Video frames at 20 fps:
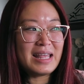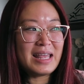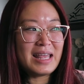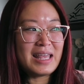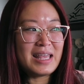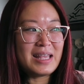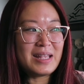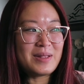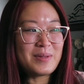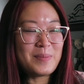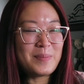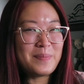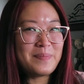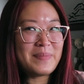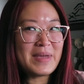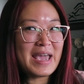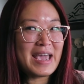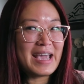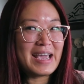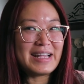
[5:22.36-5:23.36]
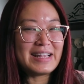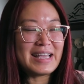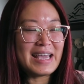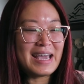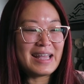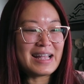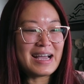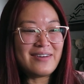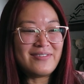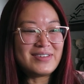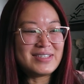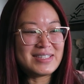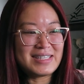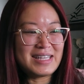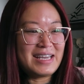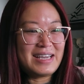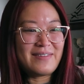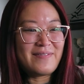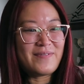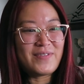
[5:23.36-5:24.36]
in pain and I was
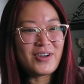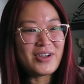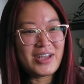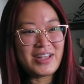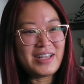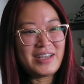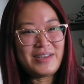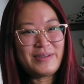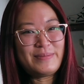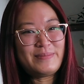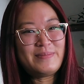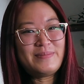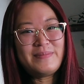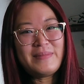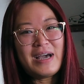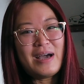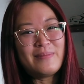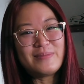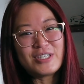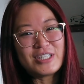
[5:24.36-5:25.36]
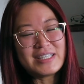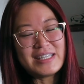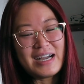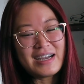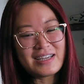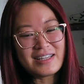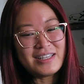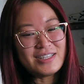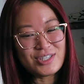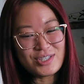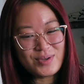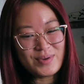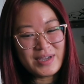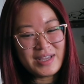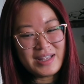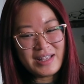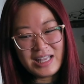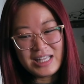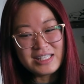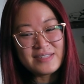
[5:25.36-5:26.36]
like, forget it. I'm just not gonna do
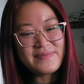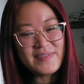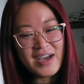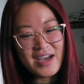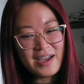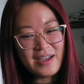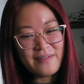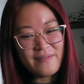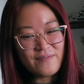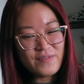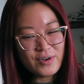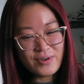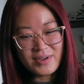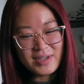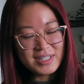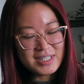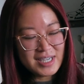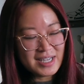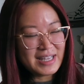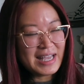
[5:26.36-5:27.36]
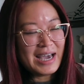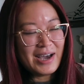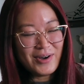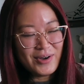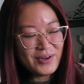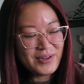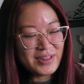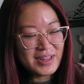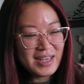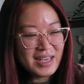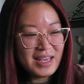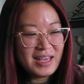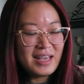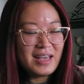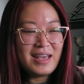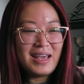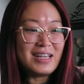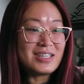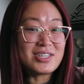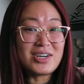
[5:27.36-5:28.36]
it. It's fine, focus on health
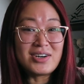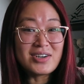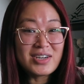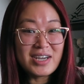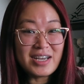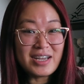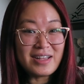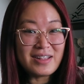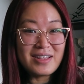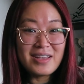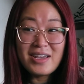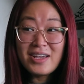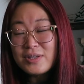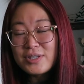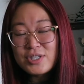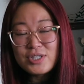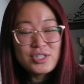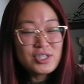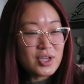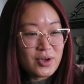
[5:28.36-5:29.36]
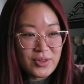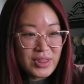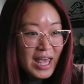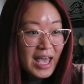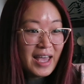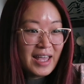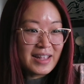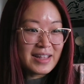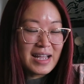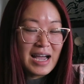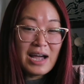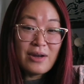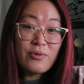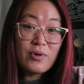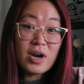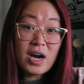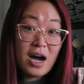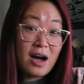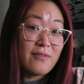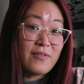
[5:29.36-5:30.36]
it's all good. So then I
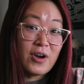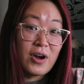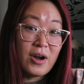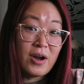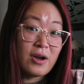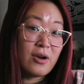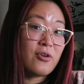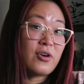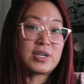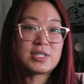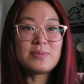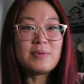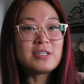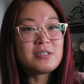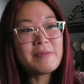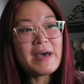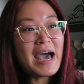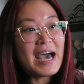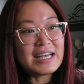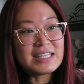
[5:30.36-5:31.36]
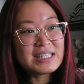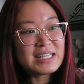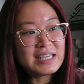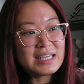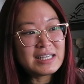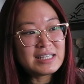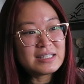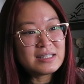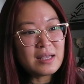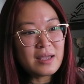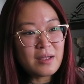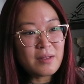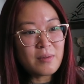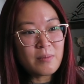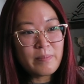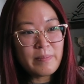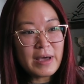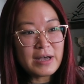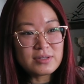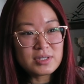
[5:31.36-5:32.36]
recover, Christmas passes,
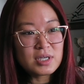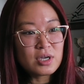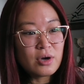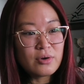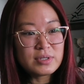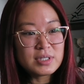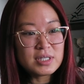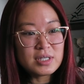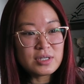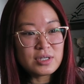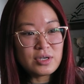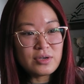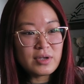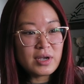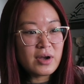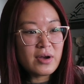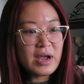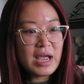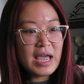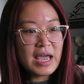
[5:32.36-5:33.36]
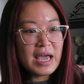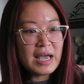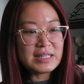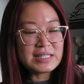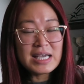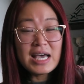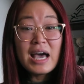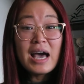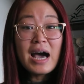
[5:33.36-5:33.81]
and about to go into the new year, and